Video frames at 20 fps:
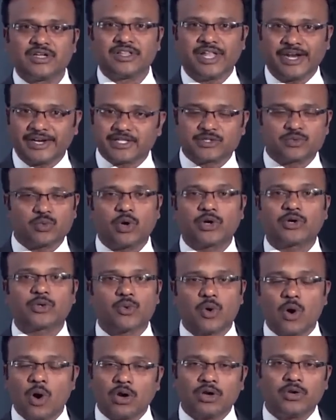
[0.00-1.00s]
That is what
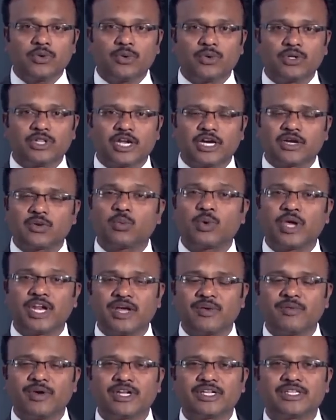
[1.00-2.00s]
you all know, that
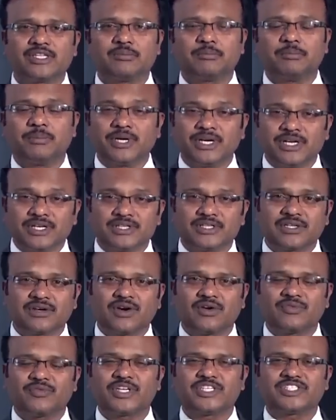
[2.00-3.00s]
whenever the birth
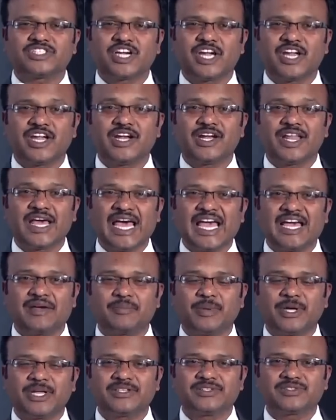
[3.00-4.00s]
of a child
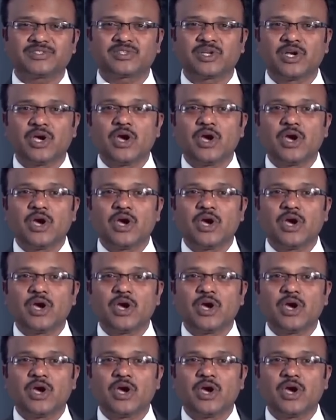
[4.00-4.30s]
happens,